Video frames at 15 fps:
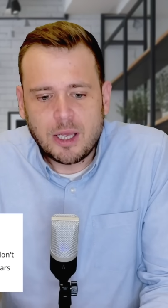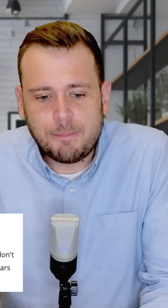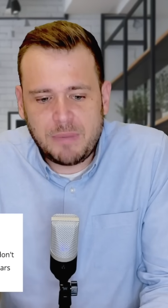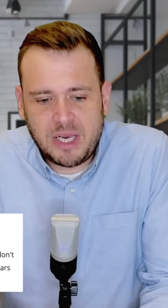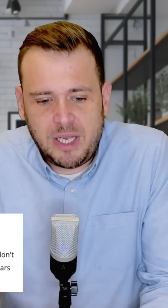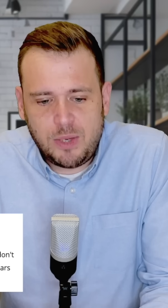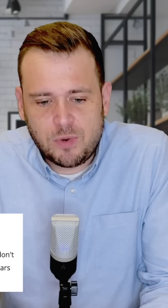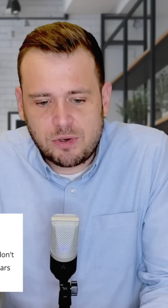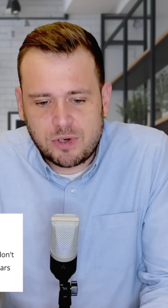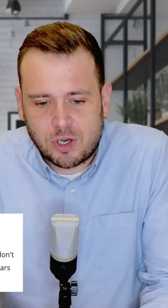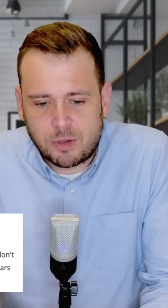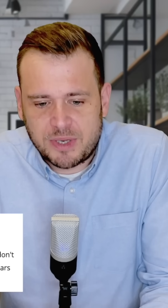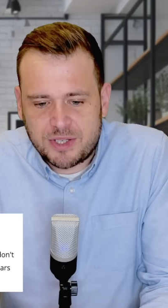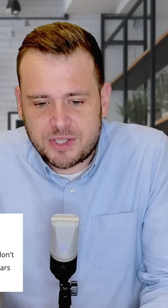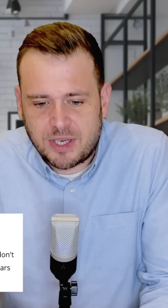Many will
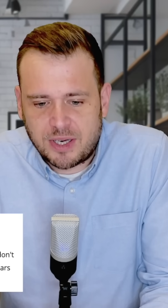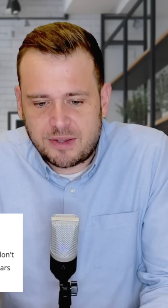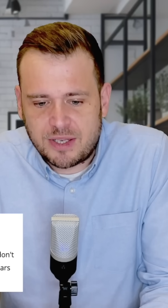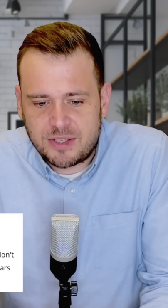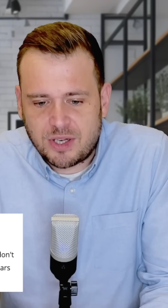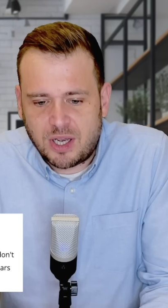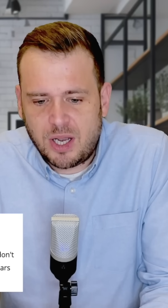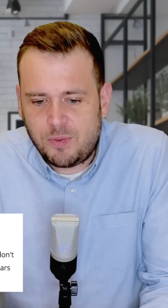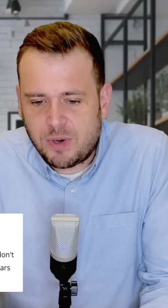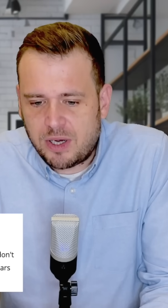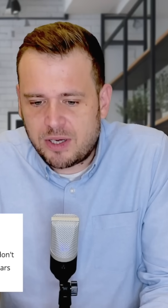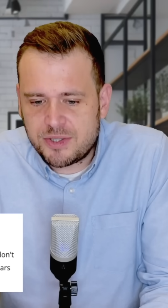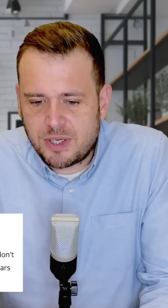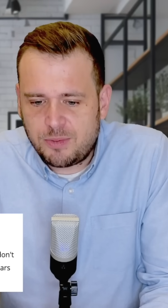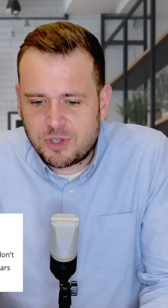comment saying things like, oh,
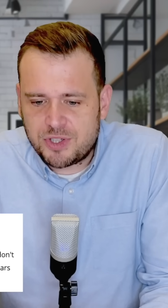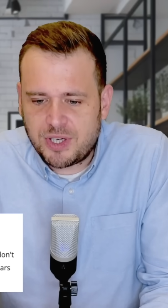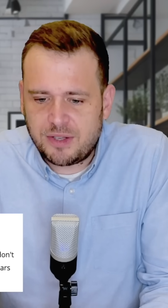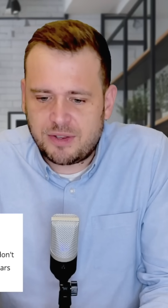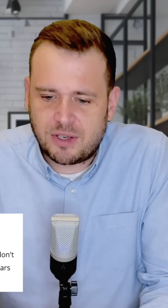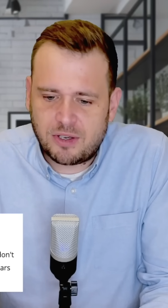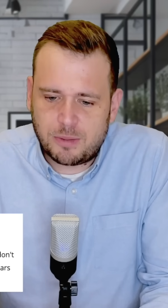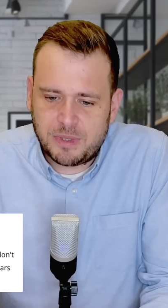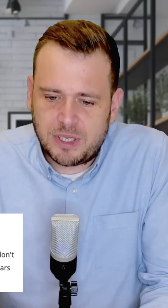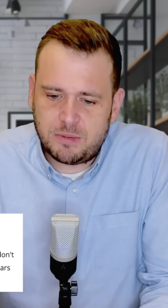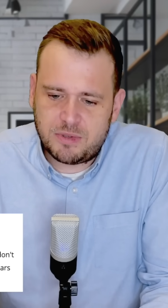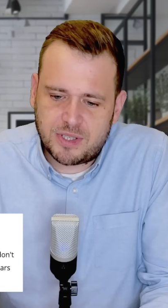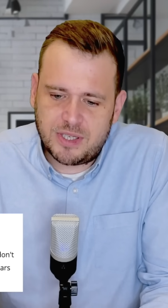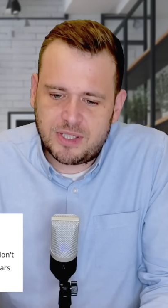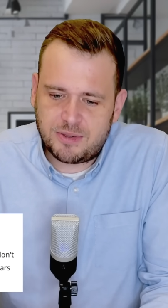well, I don't watch anything on the
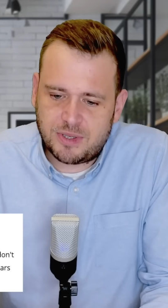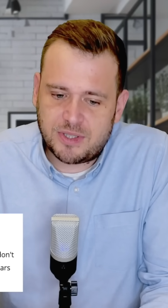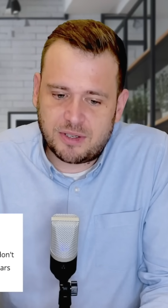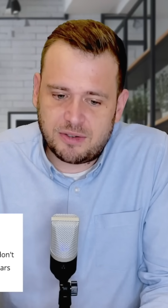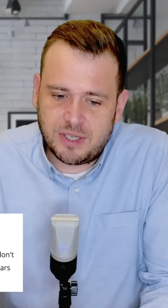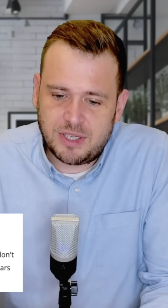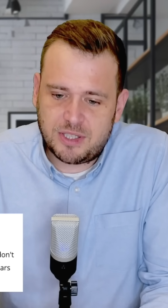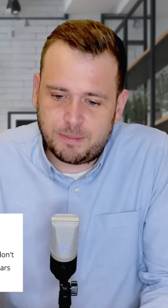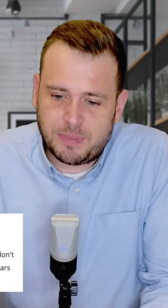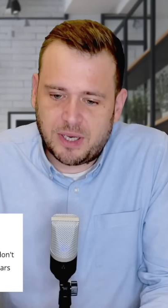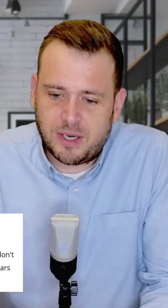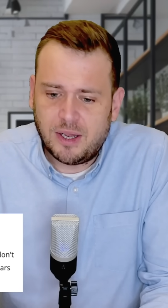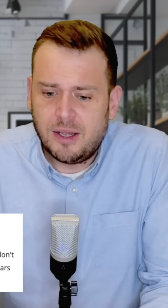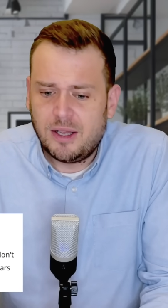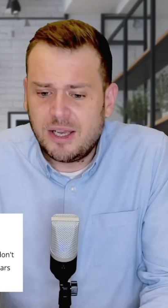BBC, so I don't need to
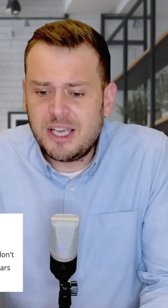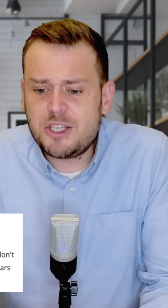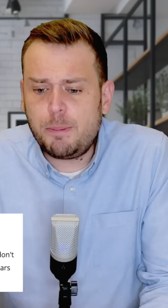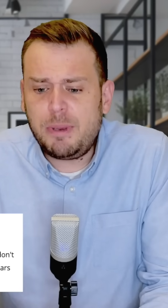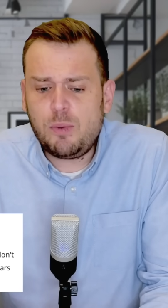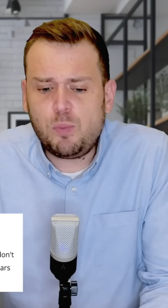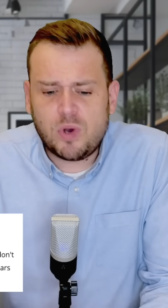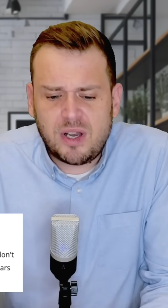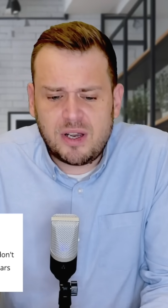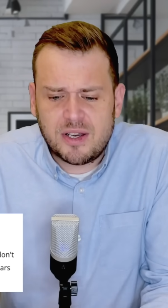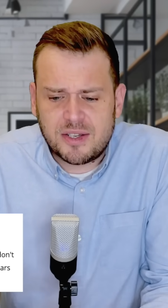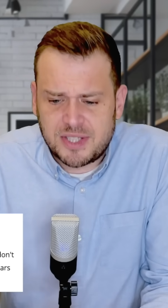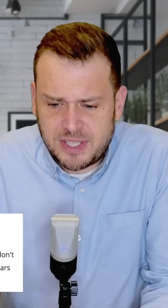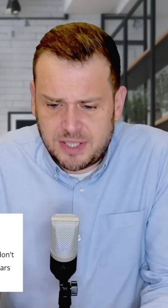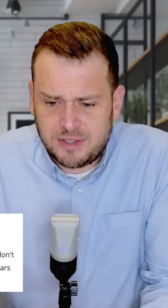pay. It's a bit
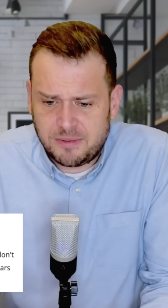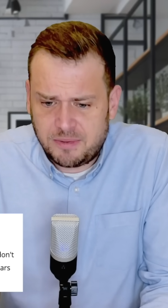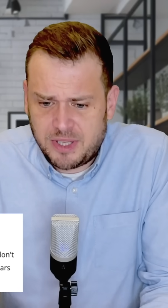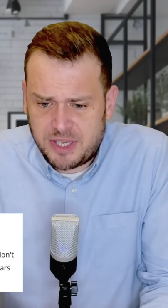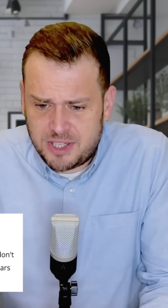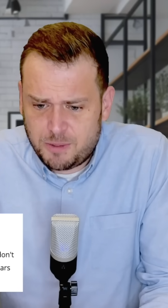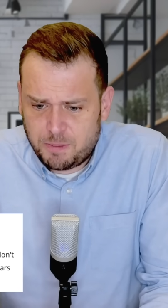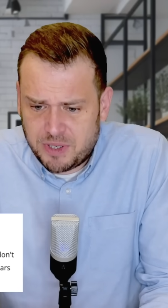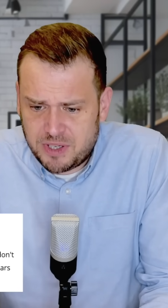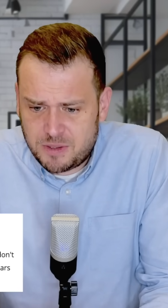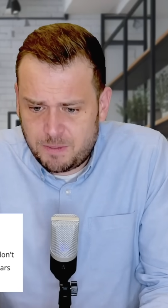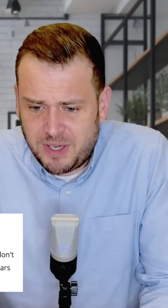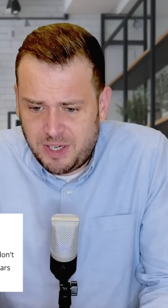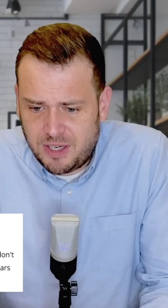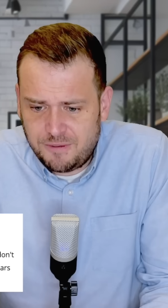wordy, this, but
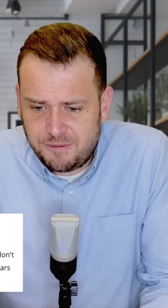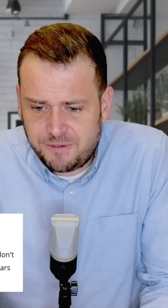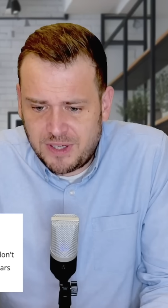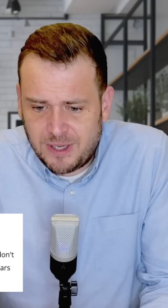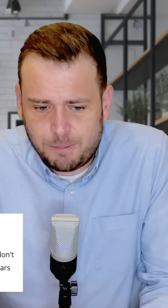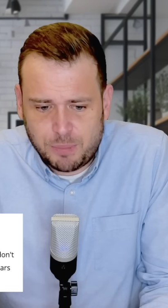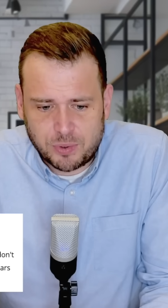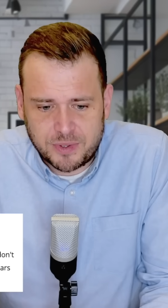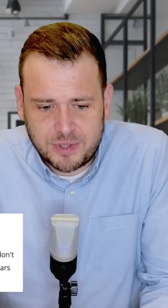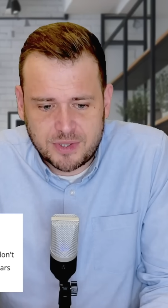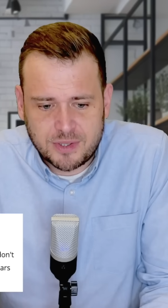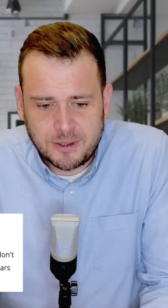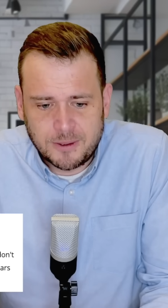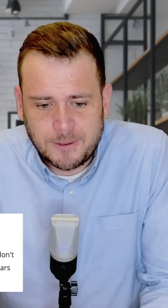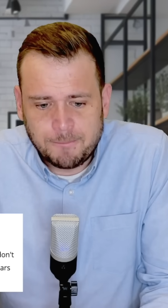it's making fair points.